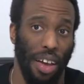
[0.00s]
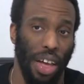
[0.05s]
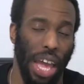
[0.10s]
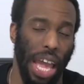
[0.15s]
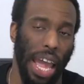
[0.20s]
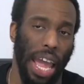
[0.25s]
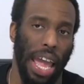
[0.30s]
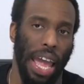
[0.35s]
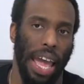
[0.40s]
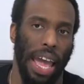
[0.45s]

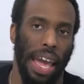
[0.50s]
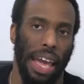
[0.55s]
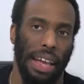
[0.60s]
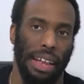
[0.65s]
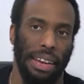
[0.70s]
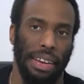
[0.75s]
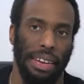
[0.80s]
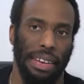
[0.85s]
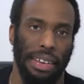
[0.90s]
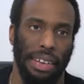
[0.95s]

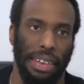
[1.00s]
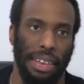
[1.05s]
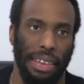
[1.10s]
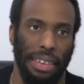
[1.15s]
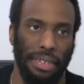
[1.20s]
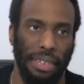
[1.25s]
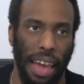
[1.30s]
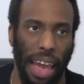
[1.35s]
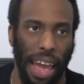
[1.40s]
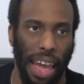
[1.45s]
And
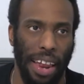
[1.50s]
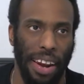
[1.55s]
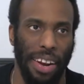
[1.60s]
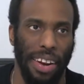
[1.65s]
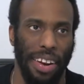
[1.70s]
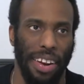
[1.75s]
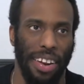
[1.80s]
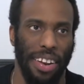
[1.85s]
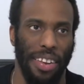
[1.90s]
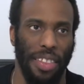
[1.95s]
yet
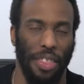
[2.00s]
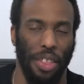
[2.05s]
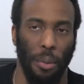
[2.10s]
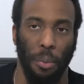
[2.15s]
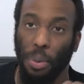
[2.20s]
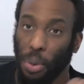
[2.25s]
the